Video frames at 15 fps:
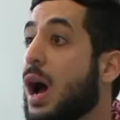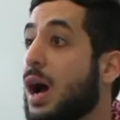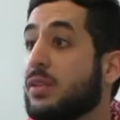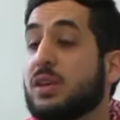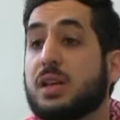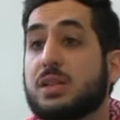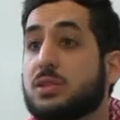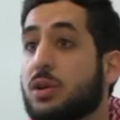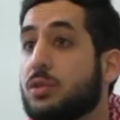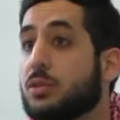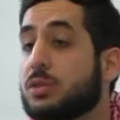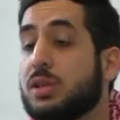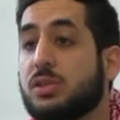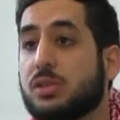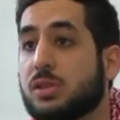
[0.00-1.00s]
I think
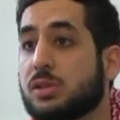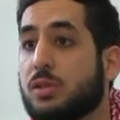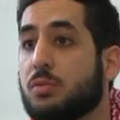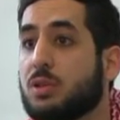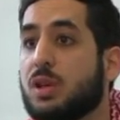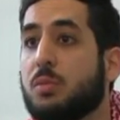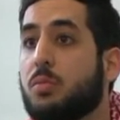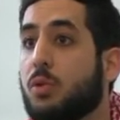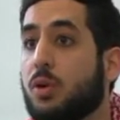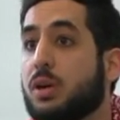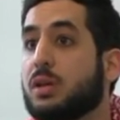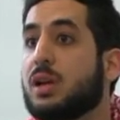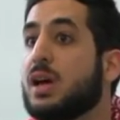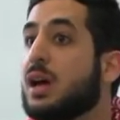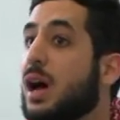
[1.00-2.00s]
internal teach-ins are really
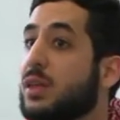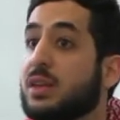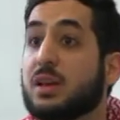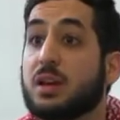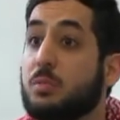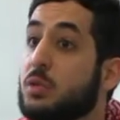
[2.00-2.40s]
important. I think